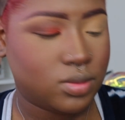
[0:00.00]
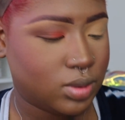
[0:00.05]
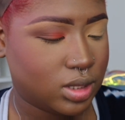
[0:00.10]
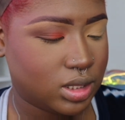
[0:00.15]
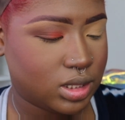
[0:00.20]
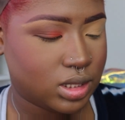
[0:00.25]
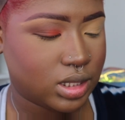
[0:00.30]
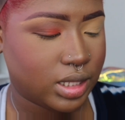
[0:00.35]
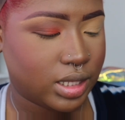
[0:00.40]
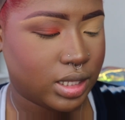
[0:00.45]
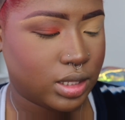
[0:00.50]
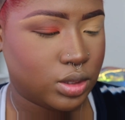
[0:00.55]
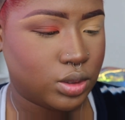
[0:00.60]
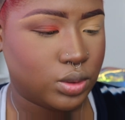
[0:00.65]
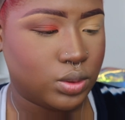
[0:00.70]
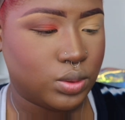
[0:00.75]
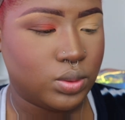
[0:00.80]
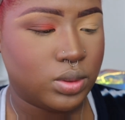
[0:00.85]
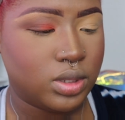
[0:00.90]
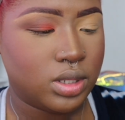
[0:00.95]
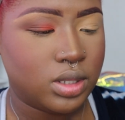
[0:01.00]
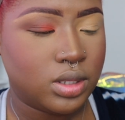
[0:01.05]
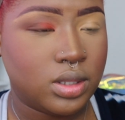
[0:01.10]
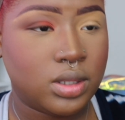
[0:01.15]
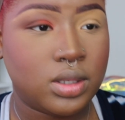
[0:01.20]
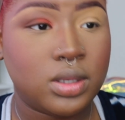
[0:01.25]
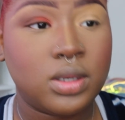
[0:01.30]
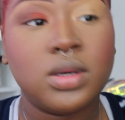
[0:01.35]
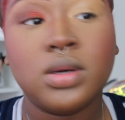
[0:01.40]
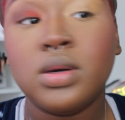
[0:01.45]
Well, this is like a nude
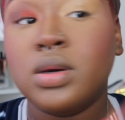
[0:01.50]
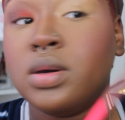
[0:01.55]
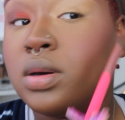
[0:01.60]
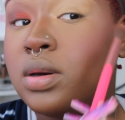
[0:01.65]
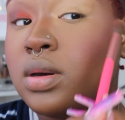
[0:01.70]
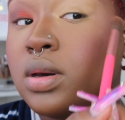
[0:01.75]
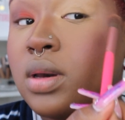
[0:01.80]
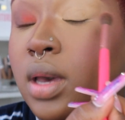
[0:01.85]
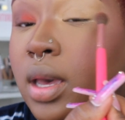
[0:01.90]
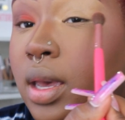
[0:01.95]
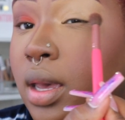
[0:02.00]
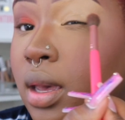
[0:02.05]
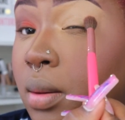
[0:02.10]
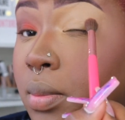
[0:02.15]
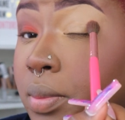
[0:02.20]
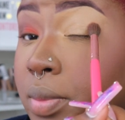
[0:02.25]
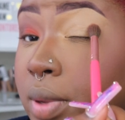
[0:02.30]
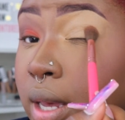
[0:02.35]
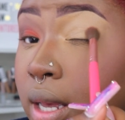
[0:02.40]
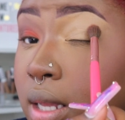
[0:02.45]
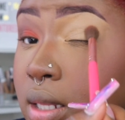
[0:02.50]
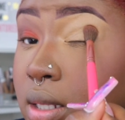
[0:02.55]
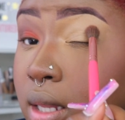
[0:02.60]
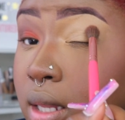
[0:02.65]
and pack